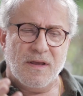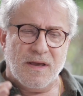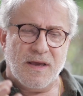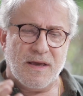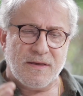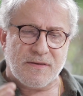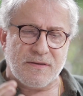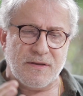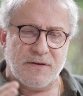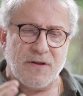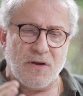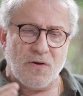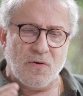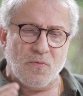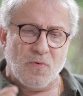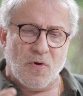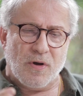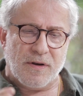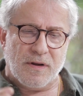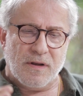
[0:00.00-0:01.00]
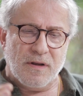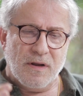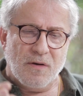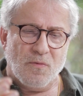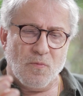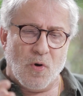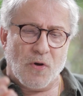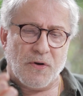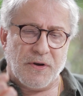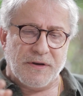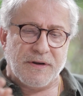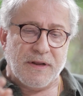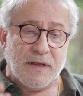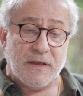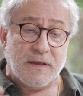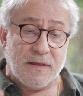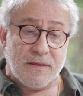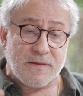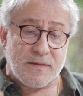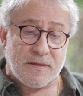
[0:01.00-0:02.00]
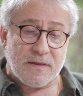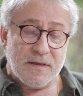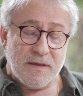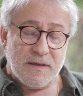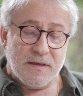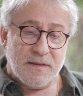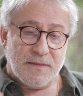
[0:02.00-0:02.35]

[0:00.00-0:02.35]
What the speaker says: and has to know what it is